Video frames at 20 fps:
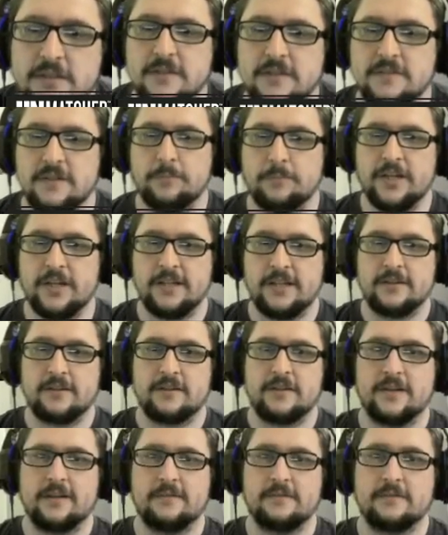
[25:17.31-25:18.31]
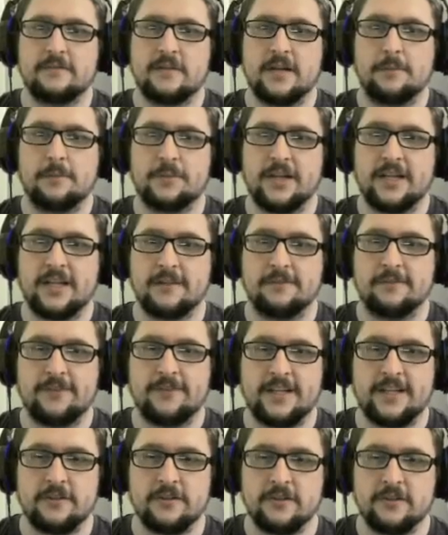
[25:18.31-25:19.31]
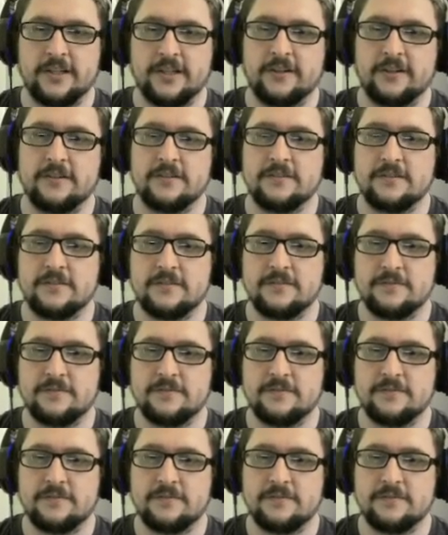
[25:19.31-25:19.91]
Because I played the feint earlier.